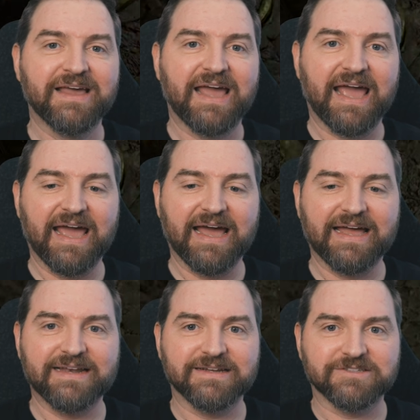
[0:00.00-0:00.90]

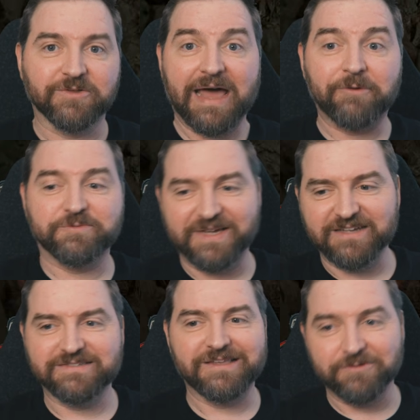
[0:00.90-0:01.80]
And so that was
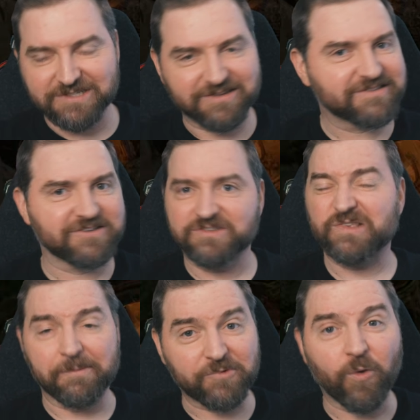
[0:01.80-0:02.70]
because there was just
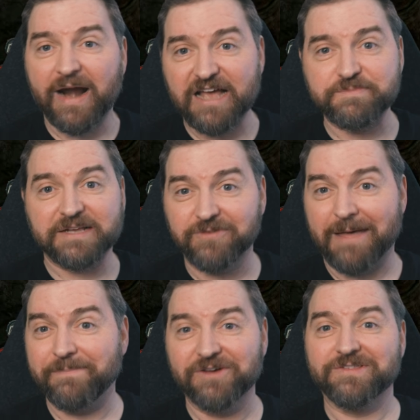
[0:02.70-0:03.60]
some core aspects for
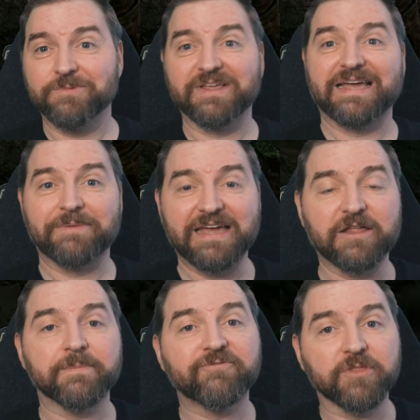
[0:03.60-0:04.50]
that build that really came
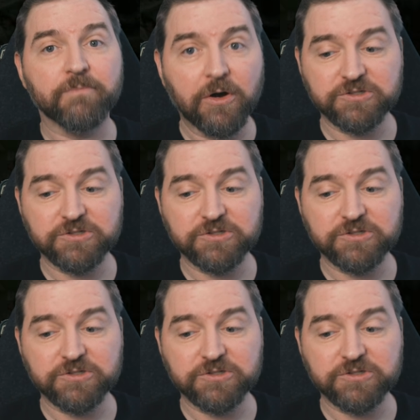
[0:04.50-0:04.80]
together. But for the most